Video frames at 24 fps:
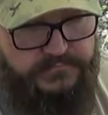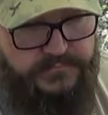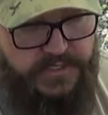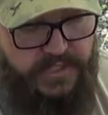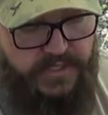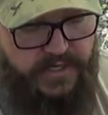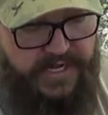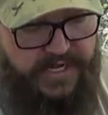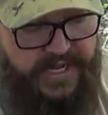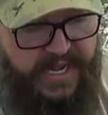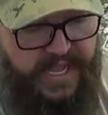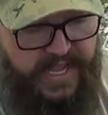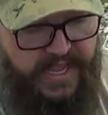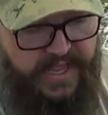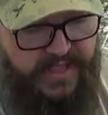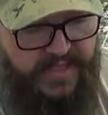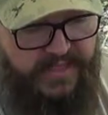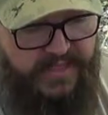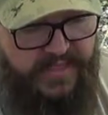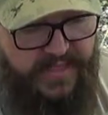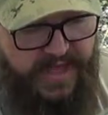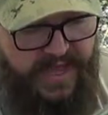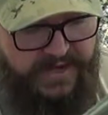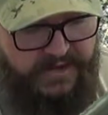All right,
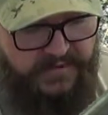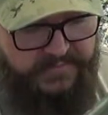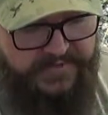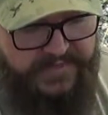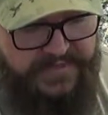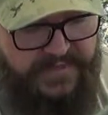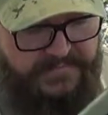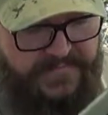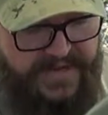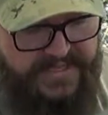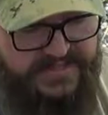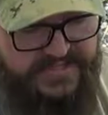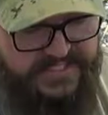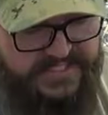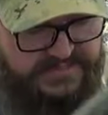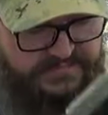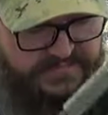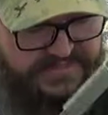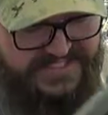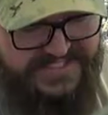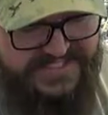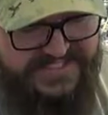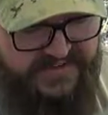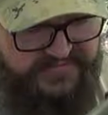I don't think they make this
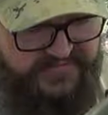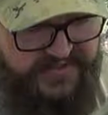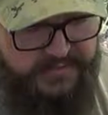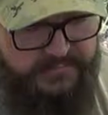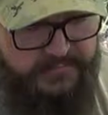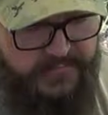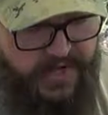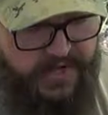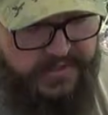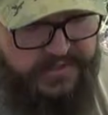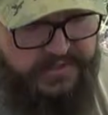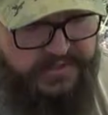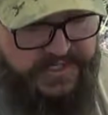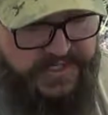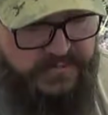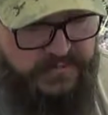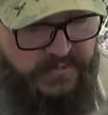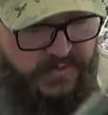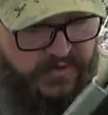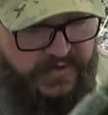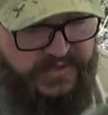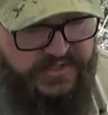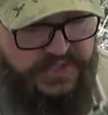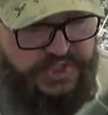specific model
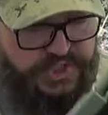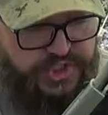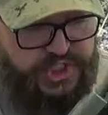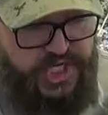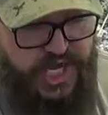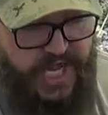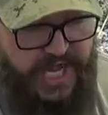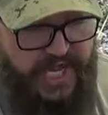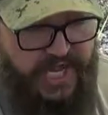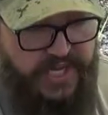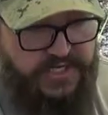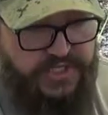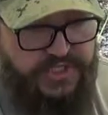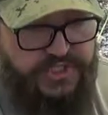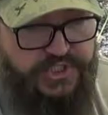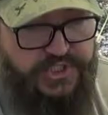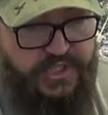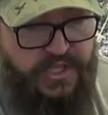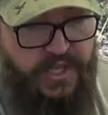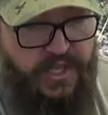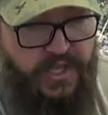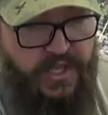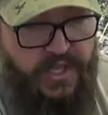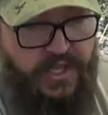anymore. It's changed
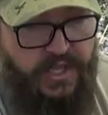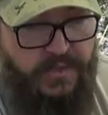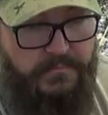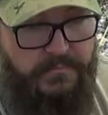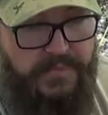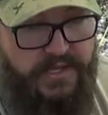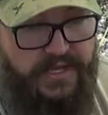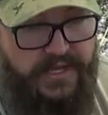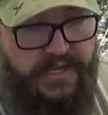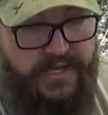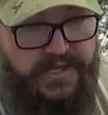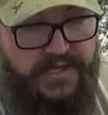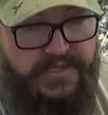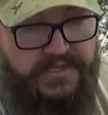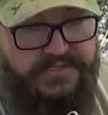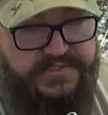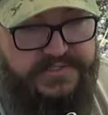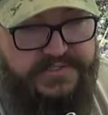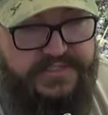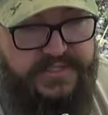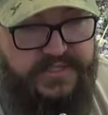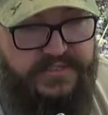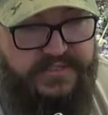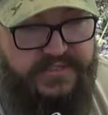
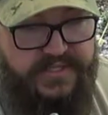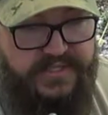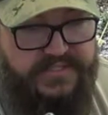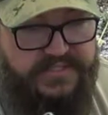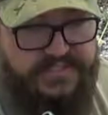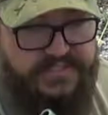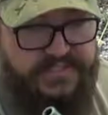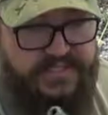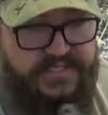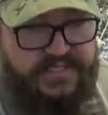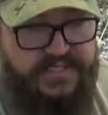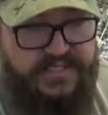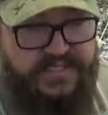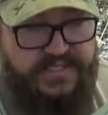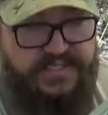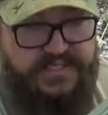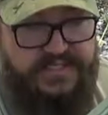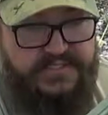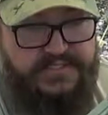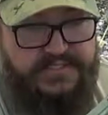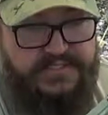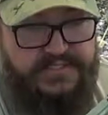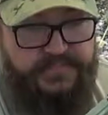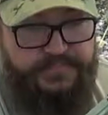because this
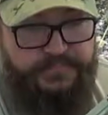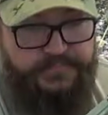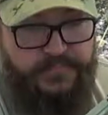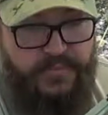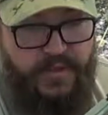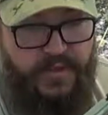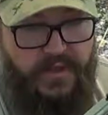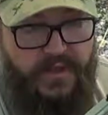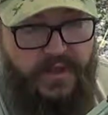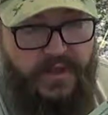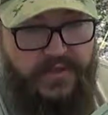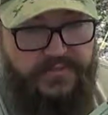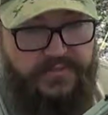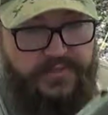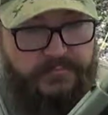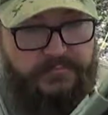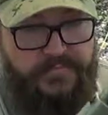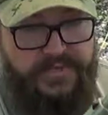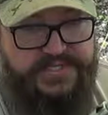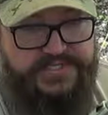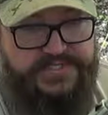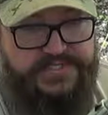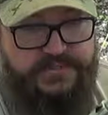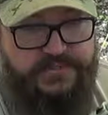is the
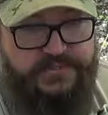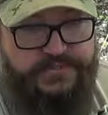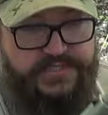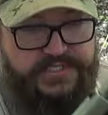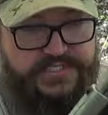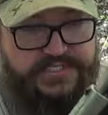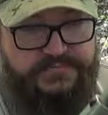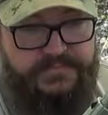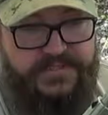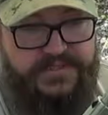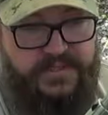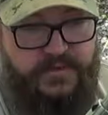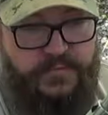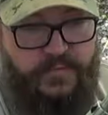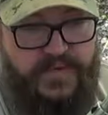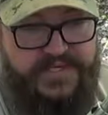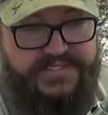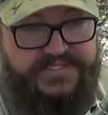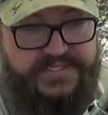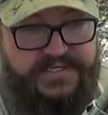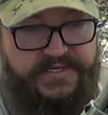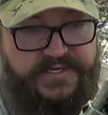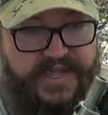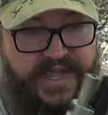pistol that Smith &
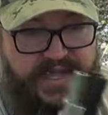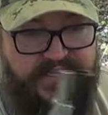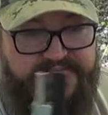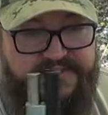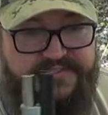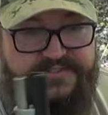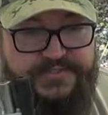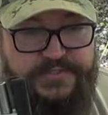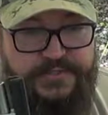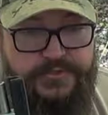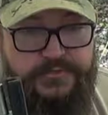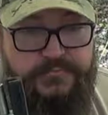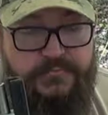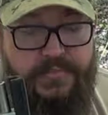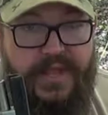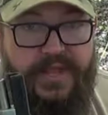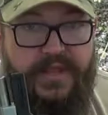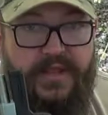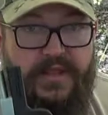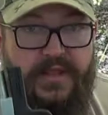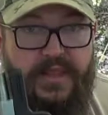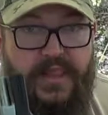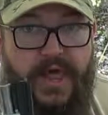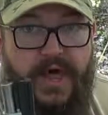Wesson got sued by
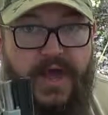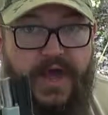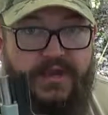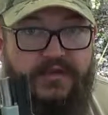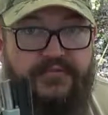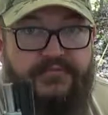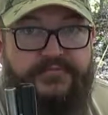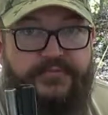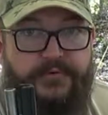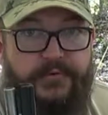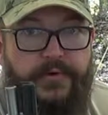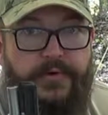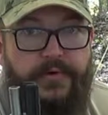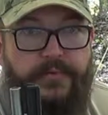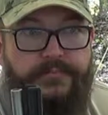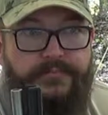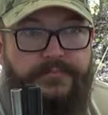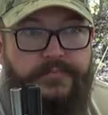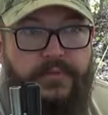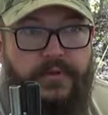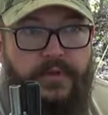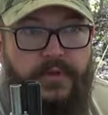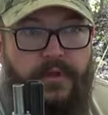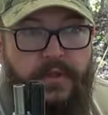Glock for.
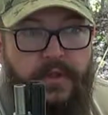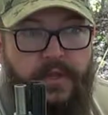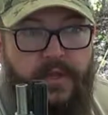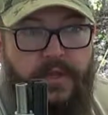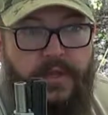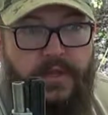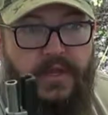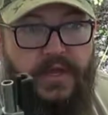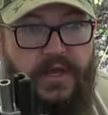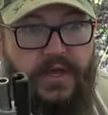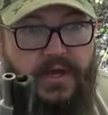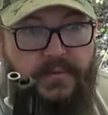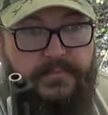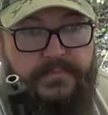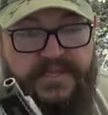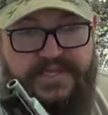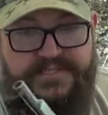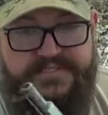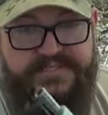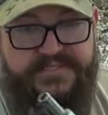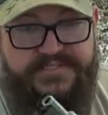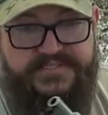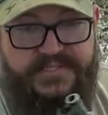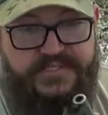
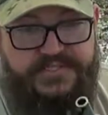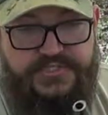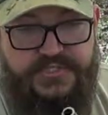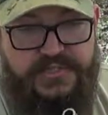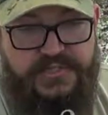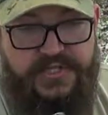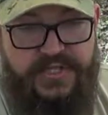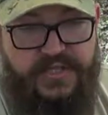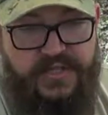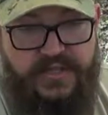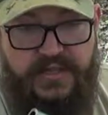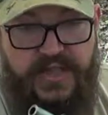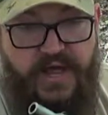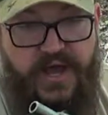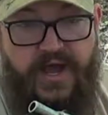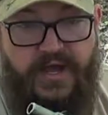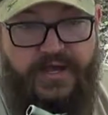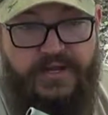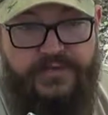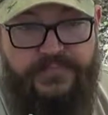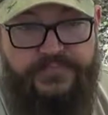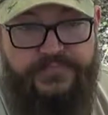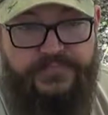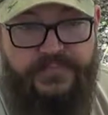It's essentially a
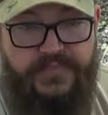Glock.